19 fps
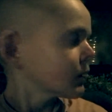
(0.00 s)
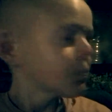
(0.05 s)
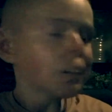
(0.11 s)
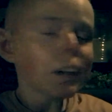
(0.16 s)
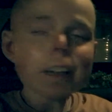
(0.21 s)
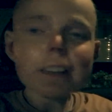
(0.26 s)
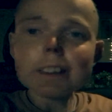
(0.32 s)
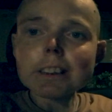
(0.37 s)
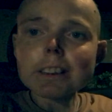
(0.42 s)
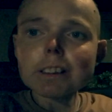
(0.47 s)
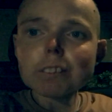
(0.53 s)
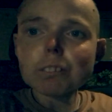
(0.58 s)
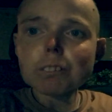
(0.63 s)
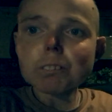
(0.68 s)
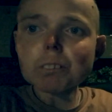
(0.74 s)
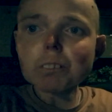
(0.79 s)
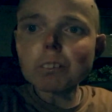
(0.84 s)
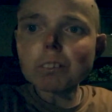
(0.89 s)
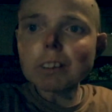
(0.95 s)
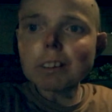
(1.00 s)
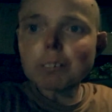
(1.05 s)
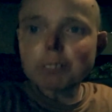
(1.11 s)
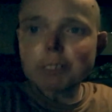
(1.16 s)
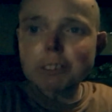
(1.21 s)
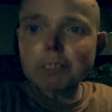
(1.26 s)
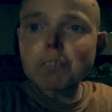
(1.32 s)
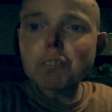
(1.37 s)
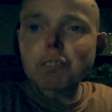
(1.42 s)
Back in Liverpool I
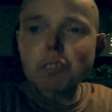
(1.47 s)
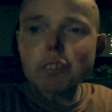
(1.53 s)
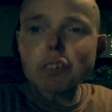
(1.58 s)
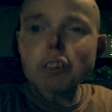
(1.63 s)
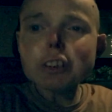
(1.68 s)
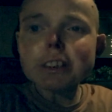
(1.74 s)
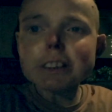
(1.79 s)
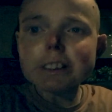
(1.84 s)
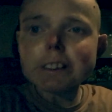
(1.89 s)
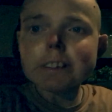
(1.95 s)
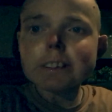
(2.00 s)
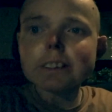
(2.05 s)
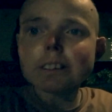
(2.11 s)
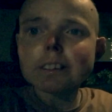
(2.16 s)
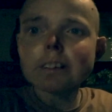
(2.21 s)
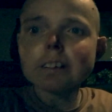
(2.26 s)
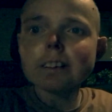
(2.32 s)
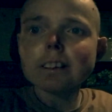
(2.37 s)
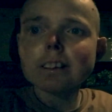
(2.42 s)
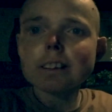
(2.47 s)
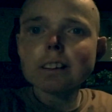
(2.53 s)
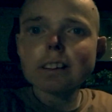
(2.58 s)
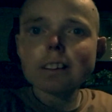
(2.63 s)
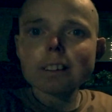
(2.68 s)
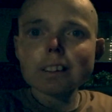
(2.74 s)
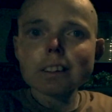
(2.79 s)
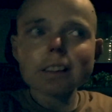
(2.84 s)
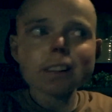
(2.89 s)
was freezing.
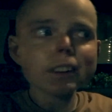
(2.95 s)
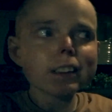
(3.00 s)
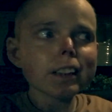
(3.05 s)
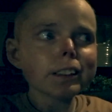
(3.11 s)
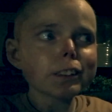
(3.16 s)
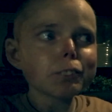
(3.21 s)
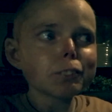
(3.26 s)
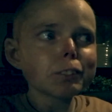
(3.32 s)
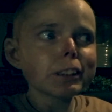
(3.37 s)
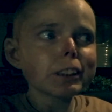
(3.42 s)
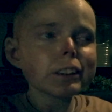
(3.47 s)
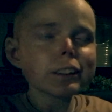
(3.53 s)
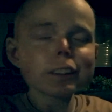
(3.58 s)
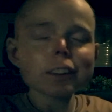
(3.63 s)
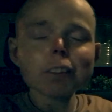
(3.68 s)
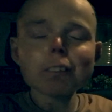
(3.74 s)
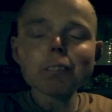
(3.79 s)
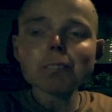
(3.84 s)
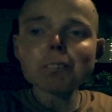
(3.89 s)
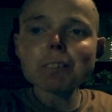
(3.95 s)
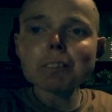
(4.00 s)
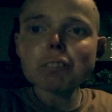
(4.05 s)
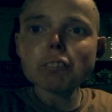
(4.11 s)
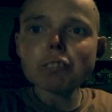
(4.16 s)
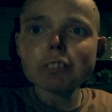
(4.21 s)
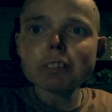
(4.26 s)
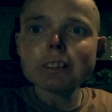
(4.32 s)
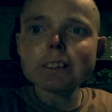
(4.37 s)
This last week or so I've been
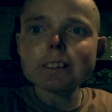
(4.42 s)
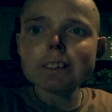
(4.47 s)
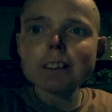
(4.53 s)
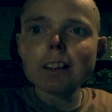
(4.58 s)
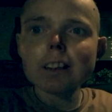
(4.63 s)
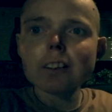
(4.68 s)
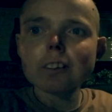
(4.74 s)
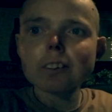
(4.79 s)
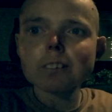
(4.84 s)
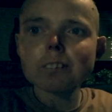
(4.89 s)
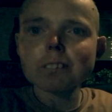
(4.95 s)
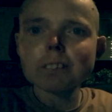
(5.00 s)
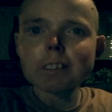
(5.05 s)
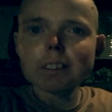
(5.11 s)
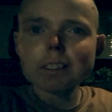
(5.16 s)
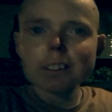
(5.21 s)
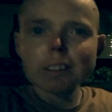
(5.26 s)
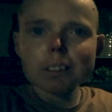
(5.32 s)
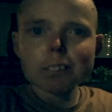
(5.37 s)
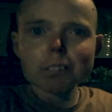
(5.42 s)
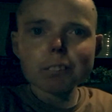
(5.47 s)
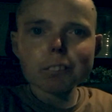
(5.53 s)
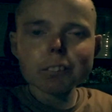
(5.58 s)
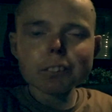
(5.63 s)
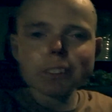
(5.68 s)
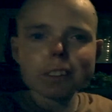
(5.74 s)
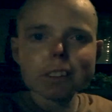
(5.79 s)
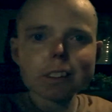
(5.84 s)
freezing at home.
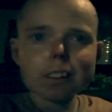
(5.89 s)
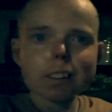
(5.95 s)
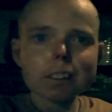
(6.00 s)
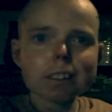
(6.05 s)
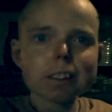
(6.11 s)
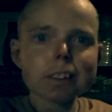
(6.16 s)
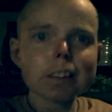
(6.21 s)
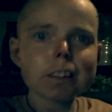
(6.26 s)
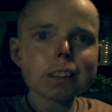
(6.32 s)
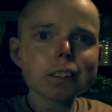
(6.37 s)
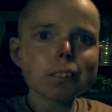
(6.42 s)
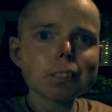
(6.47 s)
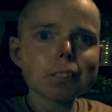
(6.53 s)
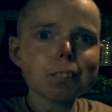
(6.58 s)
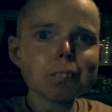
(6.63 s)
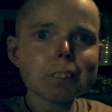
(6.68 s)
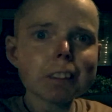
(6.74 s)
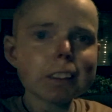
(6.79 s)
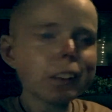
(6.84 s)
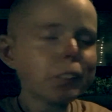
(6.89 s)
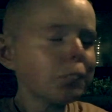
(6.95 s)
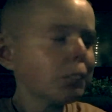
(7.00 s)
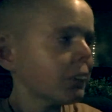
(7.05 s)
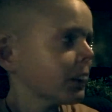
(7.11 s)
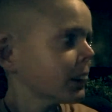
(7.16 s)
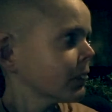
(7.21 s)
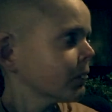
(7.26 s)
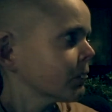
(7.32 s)
Since we've been in
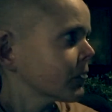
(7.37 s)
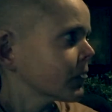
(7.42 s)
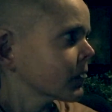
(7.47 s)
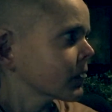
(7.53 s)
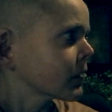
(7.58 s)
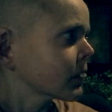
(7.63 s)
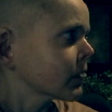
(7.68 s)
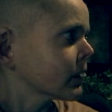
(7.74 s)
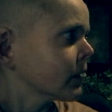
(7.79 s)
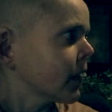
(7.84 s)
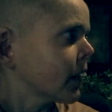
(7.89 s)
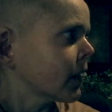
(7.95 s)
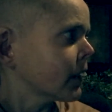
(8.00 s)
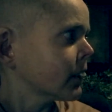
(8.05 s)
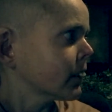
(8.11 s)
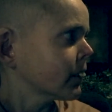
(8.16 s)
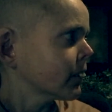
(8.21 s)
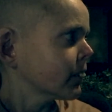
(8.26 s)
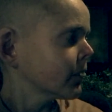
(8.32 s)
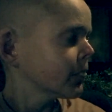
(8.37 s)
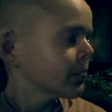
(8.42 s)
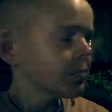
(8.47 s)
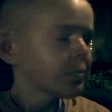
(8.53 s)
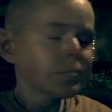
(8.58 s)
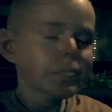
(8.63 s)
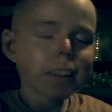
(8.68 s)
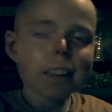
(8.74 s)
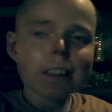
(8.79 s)
Weymouth today,
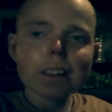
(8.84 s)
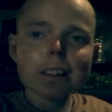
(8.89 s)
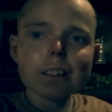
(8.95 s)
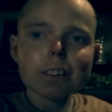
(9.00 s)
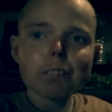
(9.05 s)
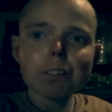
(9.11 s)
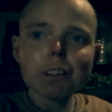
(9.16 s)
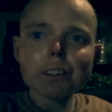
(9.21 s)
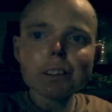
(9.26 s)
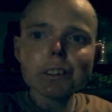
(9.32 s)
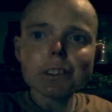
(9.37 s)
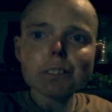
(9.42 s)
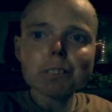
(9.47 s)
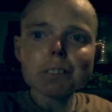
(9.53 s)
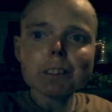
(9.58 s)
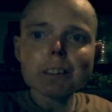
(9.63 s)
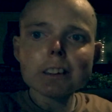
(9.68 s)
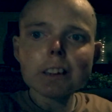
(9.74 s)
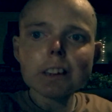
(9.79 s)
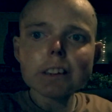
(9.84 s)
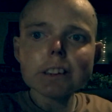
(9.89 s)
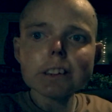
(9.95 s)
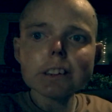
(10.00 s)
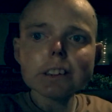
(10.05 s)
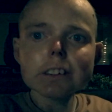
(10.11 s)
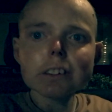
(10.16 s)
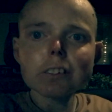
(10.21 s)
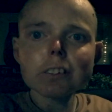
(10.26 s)
the weather's been
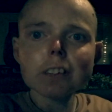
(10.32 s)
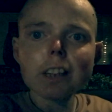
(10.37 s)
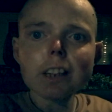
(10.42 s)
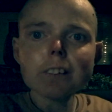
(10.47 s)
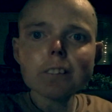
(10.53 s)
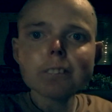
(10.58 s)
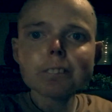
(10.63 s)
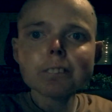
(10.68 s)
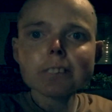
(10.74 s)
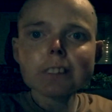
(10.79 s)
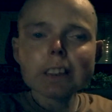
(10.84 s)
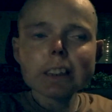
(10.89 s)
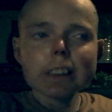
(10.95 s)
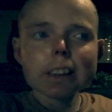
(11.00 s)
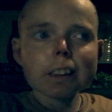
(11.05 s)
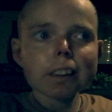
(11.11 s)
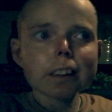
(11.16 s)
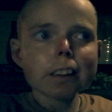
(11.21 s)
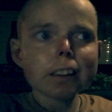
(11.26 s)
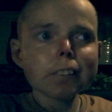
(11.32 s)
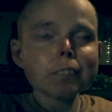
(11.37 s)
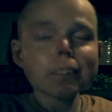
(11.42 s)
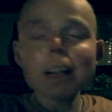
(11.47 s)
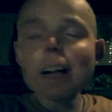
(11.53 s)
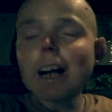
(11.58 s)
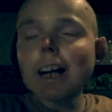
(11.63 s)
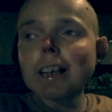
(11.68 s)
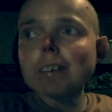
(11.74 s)
nice, so yeah.
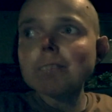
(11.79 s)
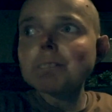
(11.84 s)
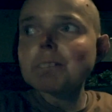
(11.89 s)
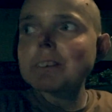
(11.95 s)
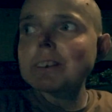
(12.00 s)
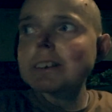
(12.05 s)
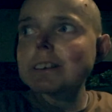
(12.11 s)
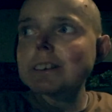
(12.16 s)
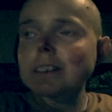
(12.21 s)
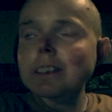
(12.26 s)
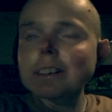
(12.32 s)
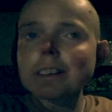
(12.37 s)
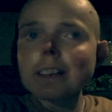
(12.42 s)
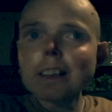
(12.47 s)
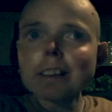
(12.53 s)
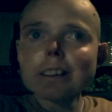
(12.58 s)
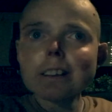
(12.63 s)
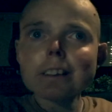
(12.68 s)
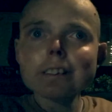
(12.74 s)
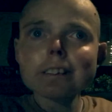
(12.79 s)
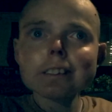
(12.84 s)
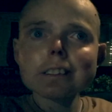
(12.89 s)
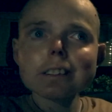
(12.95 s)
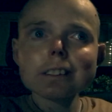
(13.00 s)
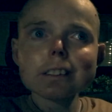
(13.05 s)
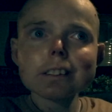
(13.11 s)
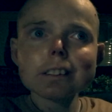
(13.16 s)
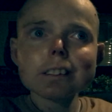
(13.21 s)
Yeah, I had pizza, Dad had
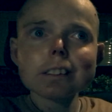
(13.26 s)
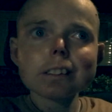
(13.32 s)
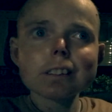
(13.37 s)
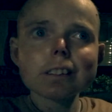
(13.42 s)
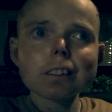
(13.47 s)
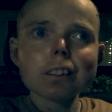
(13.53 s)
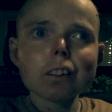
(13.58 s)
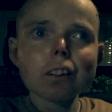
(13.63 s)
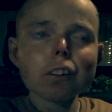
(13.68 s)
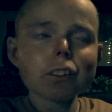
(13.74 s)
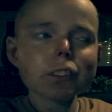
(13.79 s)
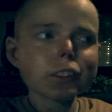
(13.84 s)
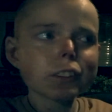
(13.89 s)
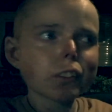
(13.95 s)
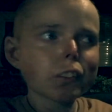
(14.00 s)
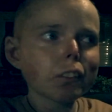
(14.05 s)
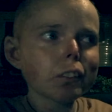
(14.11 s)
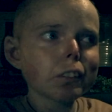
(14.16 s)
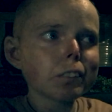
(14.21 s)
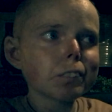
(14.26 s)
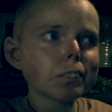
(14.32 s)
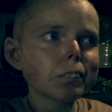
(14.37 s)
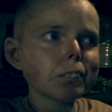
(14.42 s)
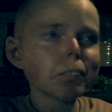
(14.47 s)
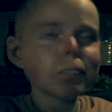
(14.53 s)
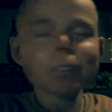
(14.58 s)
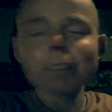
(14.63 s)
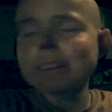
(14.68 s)
hot dog and my
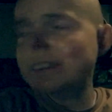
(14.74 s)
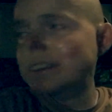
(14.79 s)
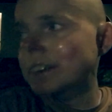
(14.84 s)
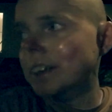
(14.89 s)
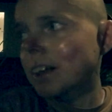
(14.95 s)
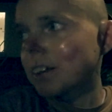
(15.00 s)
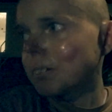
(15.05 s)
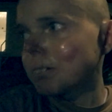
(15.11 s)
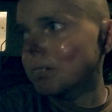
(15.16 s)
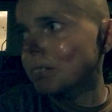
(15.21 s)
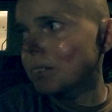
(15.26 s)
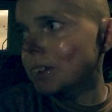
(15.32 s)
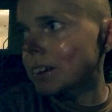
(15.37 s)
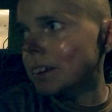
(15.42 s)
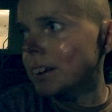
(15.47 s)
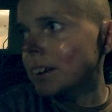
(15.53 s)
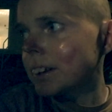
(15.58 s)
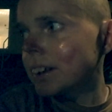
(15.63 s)
mum had scampi.